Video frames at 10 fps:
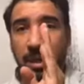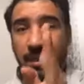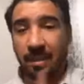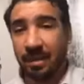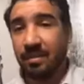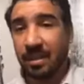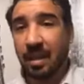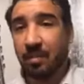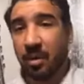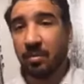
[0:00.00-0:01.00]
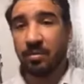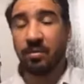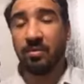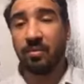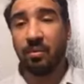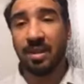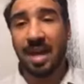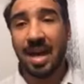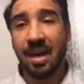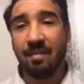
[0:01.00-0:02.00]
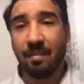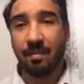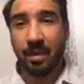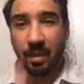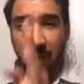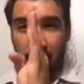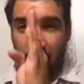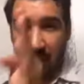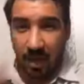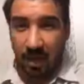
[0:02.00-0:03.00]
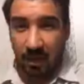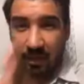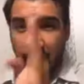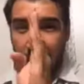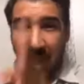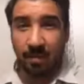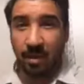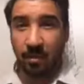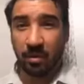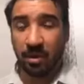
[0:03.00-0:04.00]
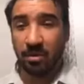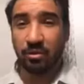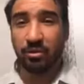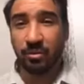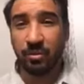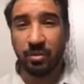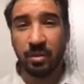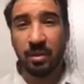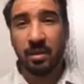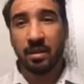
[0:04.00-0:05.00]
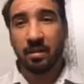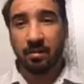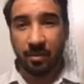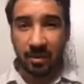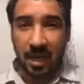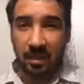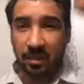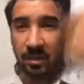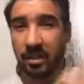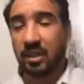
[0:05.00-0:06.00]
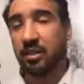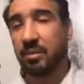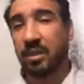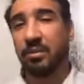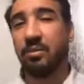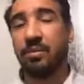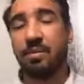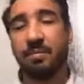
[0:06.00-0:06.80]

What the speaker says: living that purposeful life and being in line and alignment with your truth. First, I had to connect to my truth,